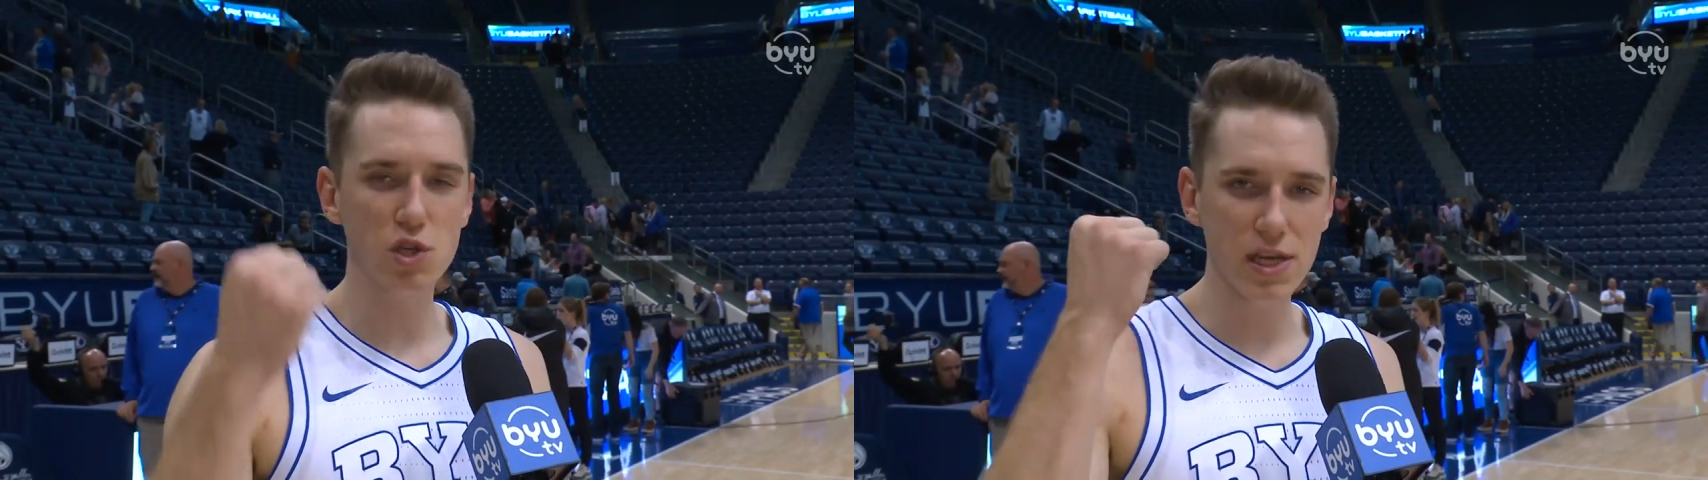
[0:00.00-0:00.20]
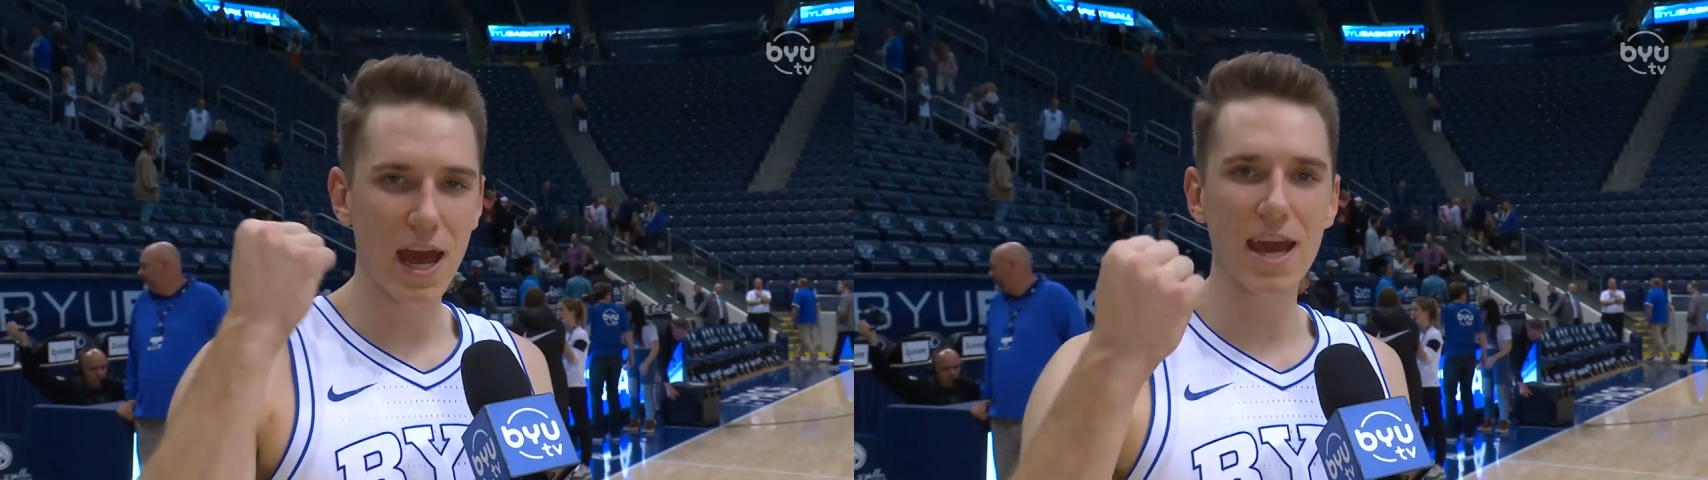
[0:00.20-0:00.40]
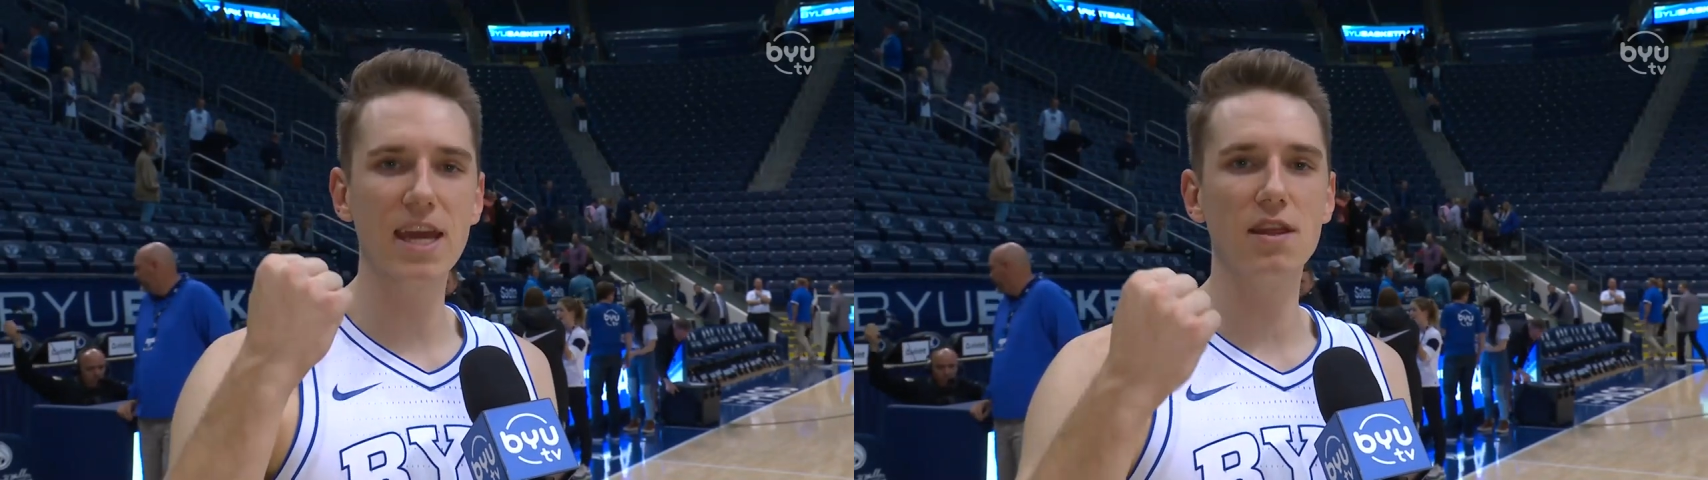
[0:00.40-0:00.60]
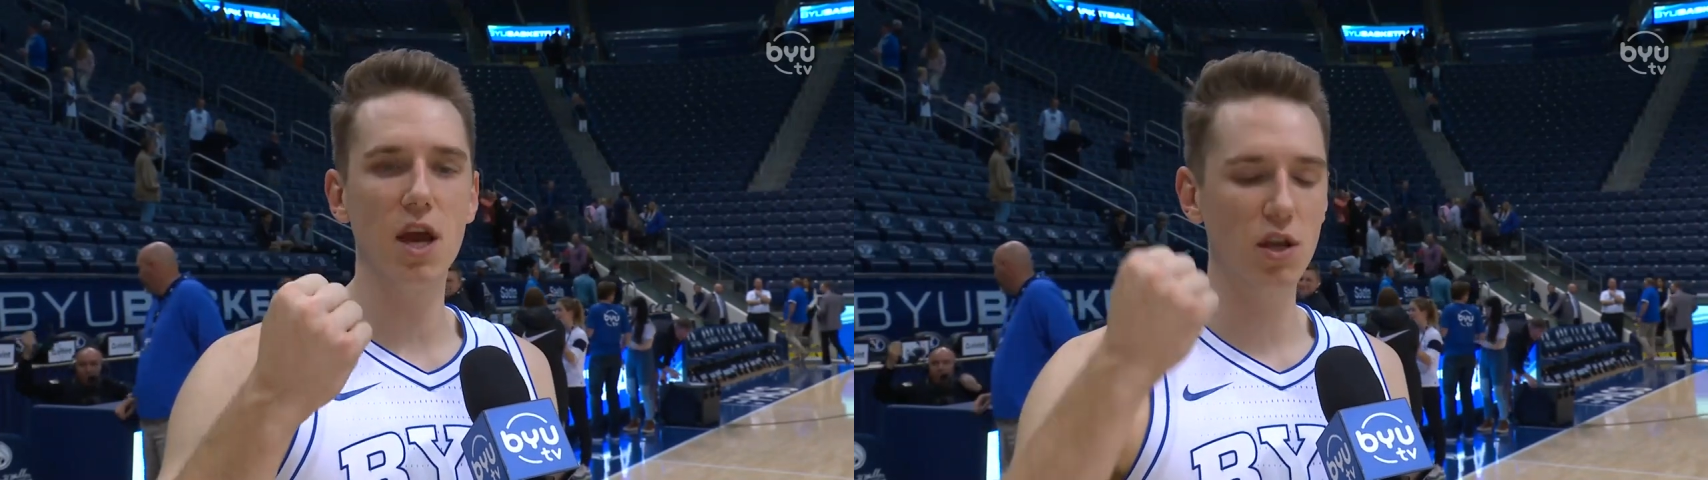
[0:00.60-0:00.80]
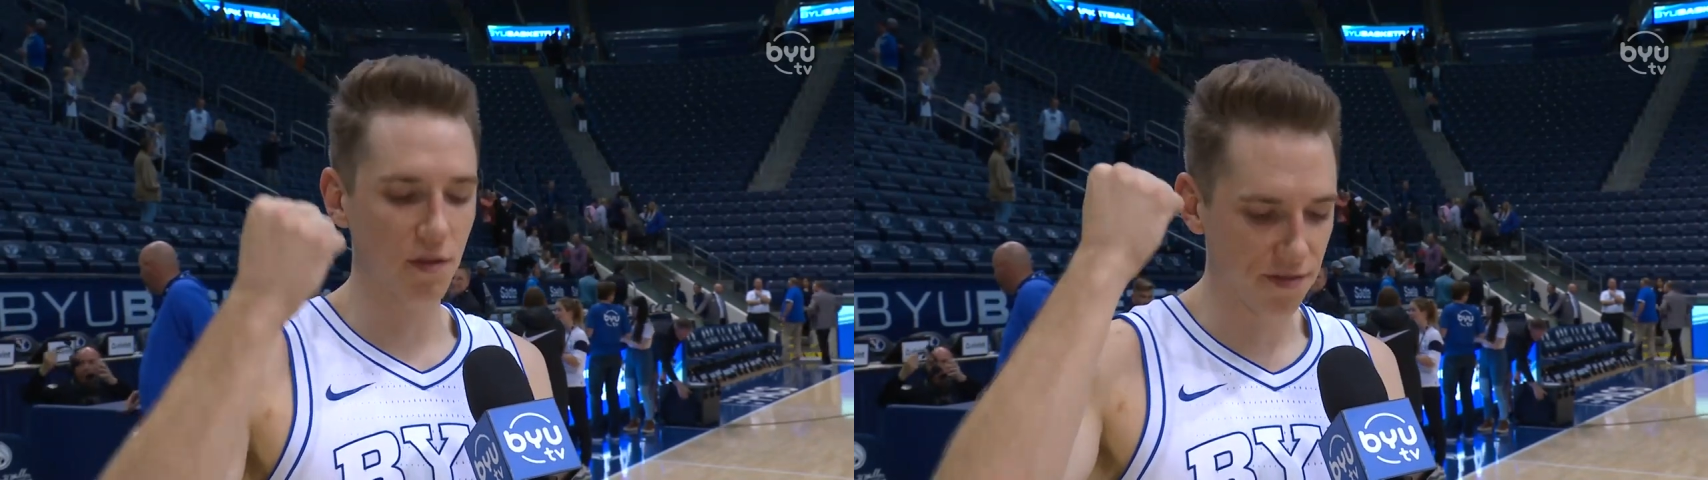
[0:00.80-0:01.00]
just hang in
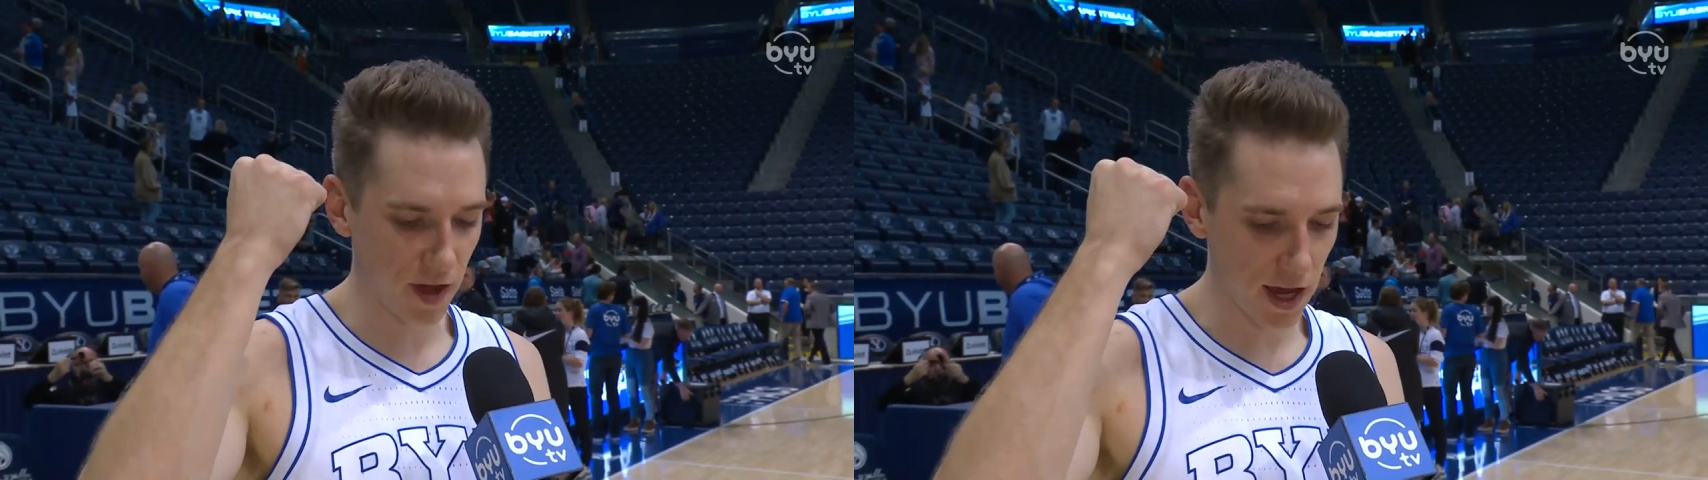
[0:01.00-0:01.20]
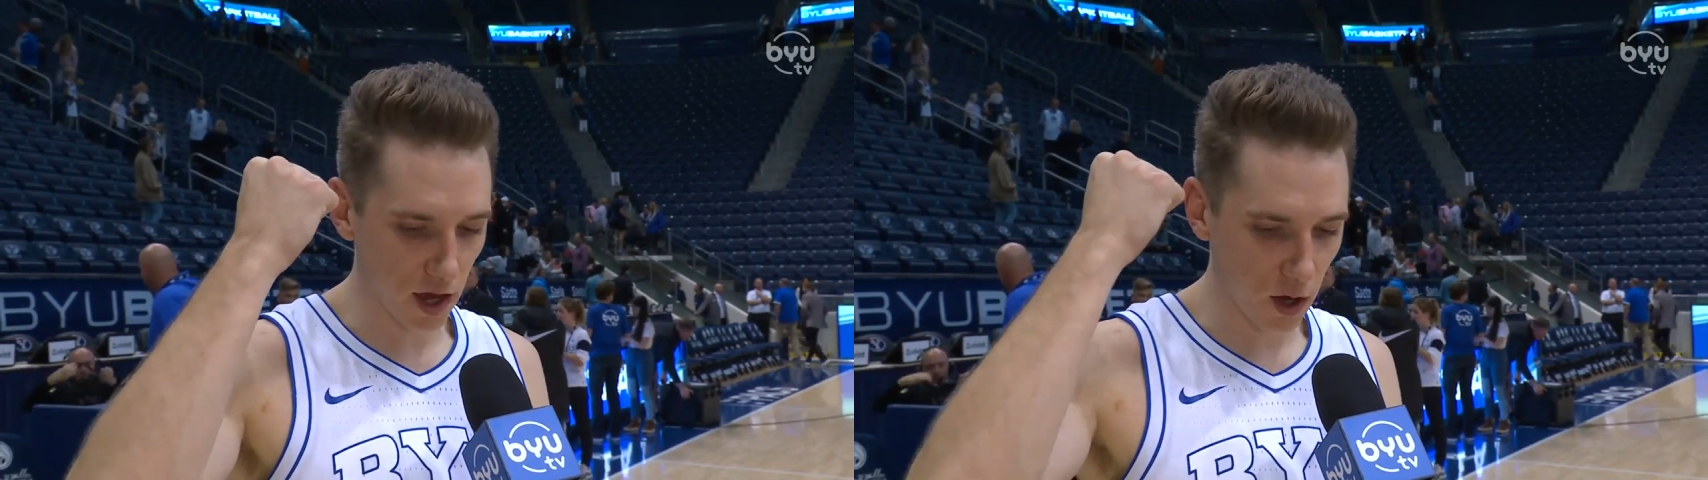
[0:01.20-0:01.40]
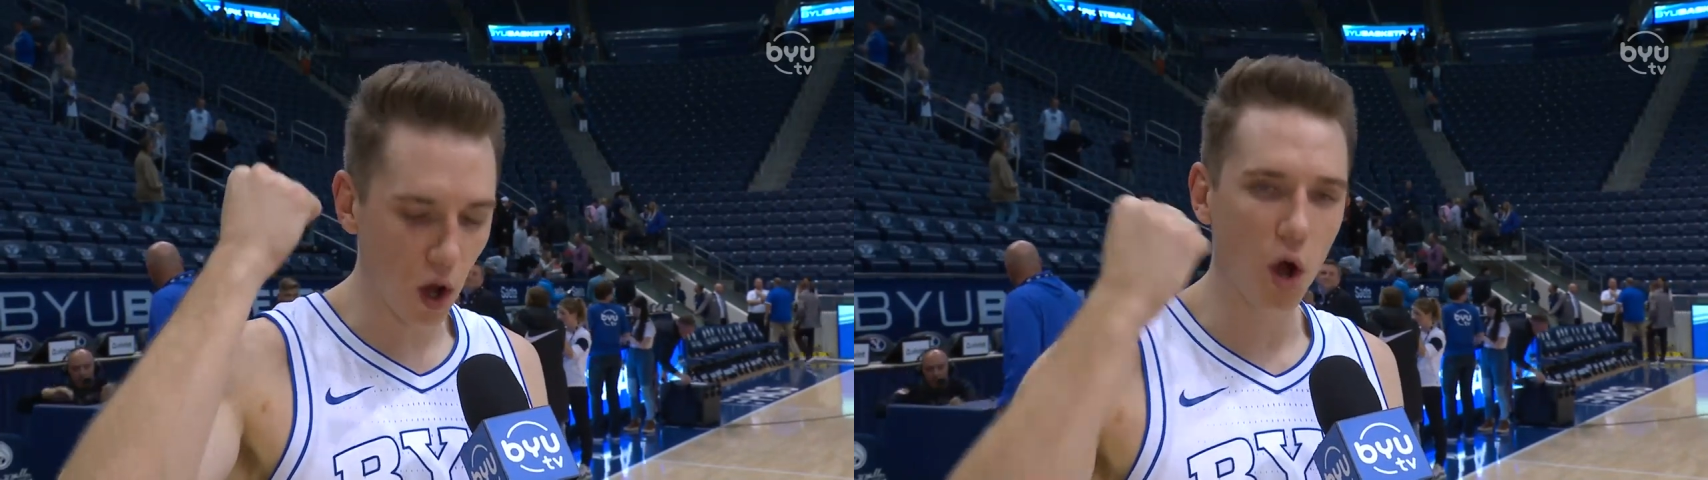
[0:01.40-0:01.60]
there and you fight